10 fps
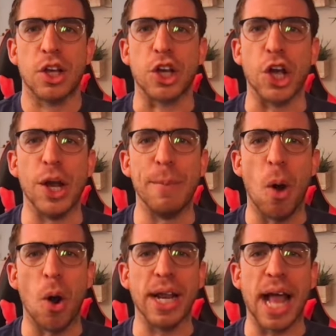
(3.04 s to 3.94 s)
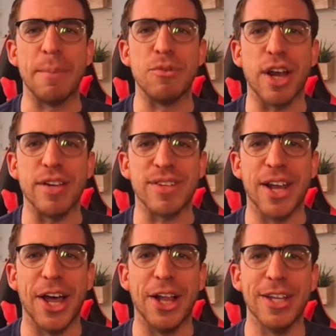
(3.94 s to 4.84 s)
Good morning. I'm Jason
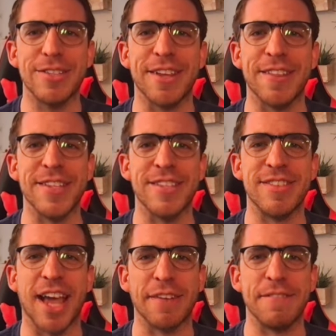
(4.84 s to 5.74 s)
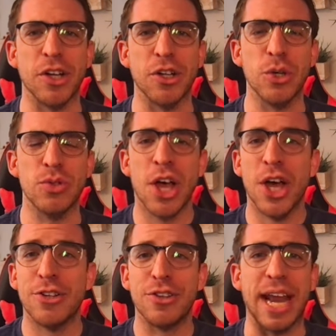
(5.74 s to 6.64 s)
Ellis, and this is Tech Avail News.
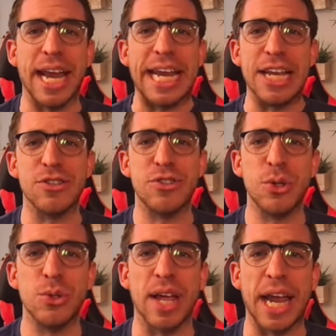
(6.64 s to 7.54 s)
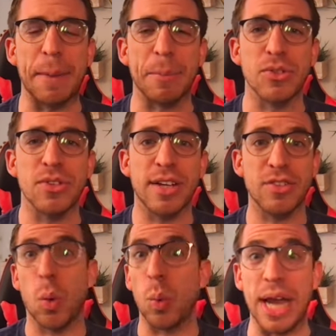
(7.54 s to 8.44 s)
Today is Tuesday, April
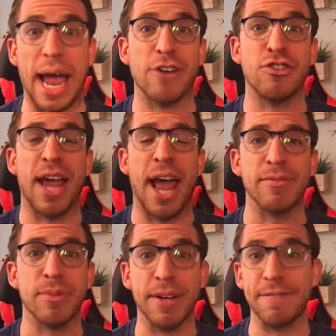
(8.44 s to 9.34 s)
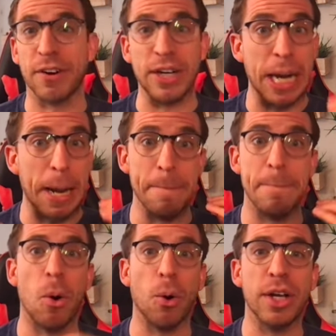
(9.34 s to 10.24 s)
6th. We actually have something very
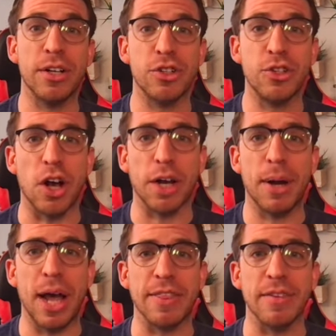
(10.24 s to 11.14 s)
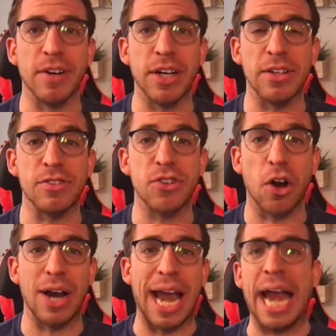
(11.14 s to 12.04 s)
important to talk about at the very
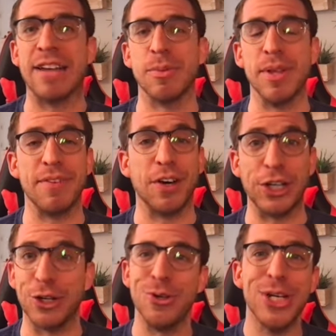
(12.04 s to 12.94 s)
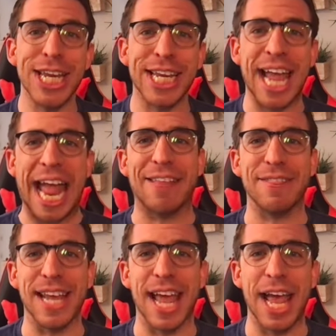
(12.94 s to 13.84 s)
start and something very unique at
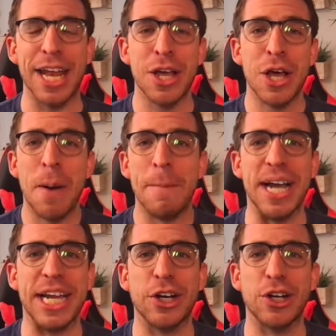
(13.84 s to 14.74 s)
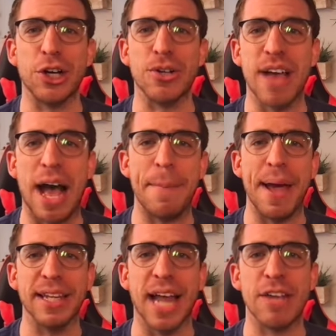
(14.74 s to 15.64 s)
the end. But here are your top
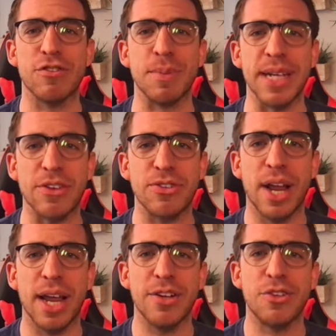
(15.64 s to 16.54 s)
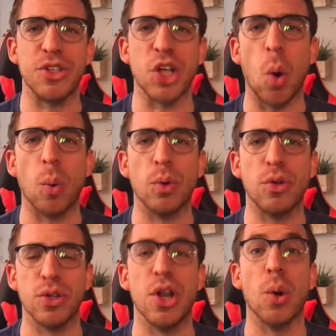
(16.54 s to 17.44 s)
headlines from yesterday to go
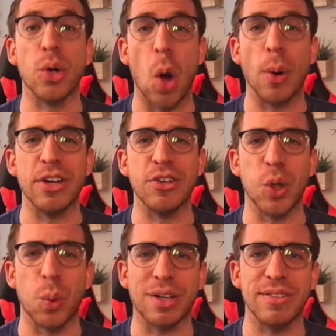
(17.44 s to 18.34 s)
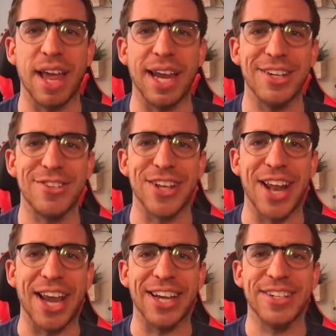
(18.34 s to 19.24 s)
to know going into your workday
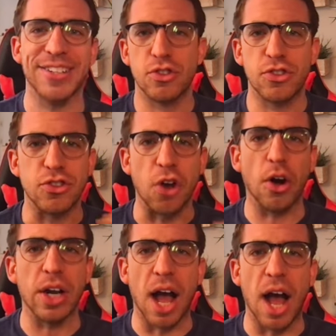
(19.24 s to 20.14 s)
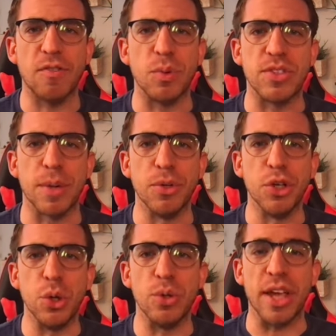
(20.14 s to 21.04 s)
today. Starting off with some
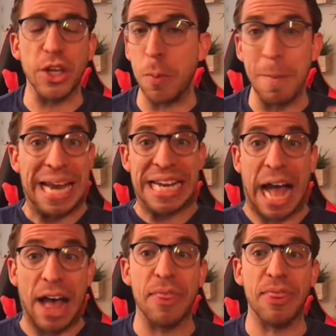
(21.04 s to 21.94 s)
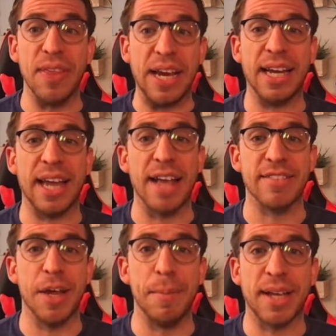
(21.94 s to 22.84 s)
news that you may not think
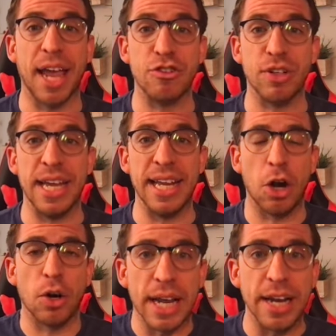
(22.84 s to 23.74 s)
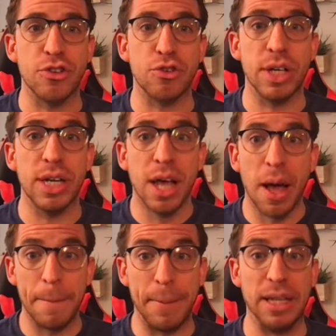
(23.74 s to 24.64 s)
has implication in our industry,
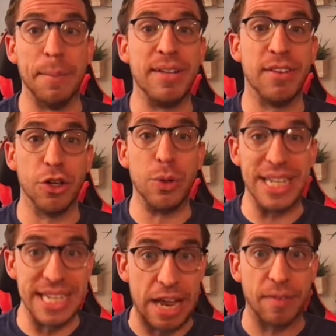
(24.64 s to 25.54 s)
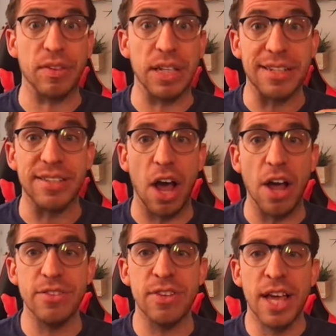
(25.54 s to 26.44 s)
but let me tell you, it definitely
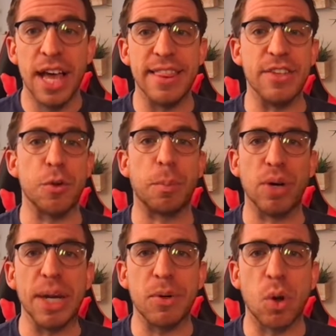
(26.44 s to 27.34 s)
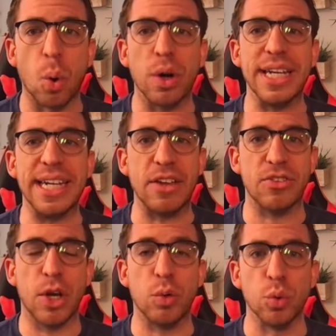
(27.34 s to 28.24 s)
does. The Supreme Court
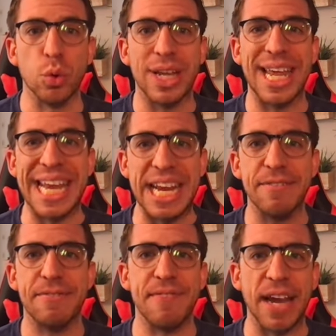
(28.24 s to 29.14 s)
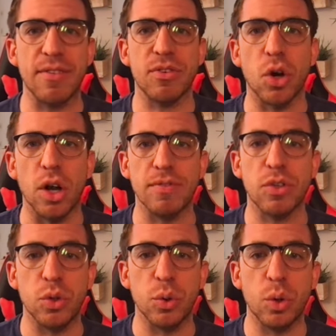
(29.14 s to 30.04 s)
yesterday ruled in favor of
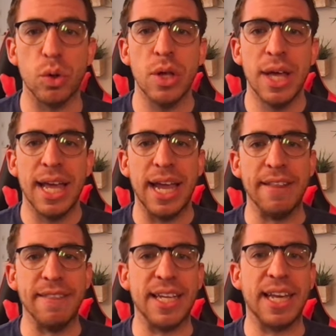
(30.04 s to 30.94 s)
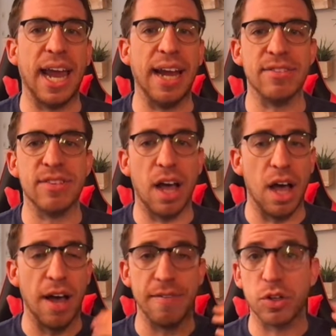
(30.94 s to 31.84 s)
Google in the case
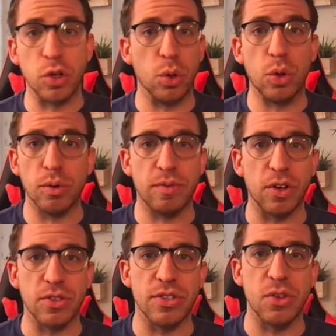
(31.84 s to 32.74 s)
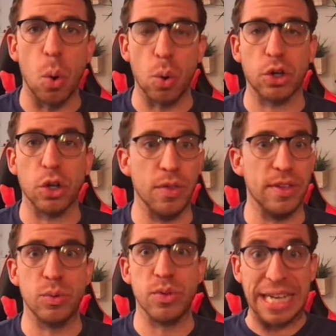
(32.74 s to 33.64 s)
of Google versus Oracle.
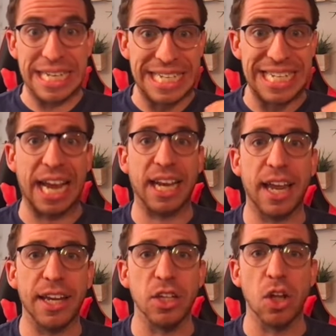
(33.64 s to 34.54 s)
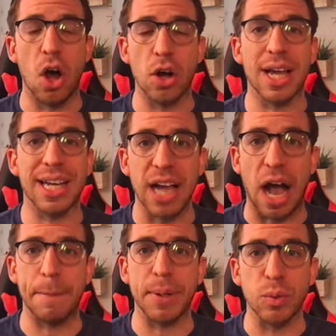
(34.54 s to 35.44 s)
This was a decade long
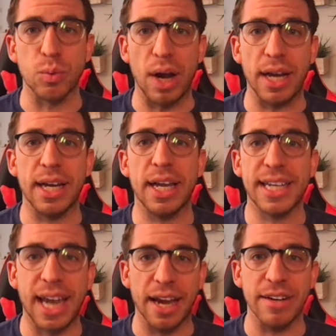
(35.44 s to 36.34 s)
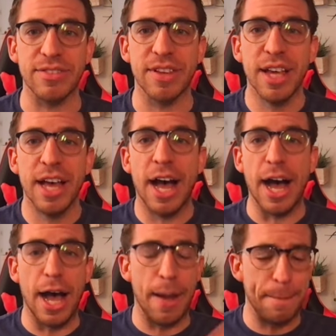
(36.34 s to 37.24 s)
copyright case.
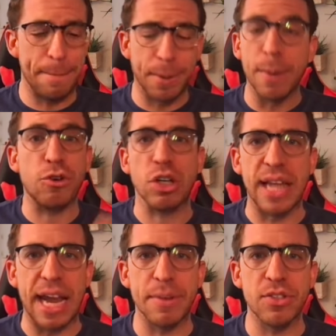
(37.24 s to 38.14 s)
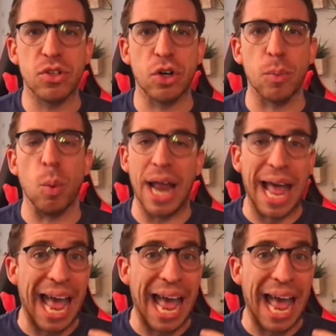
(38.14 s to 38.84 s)
Uh, pretty much in layman's term, what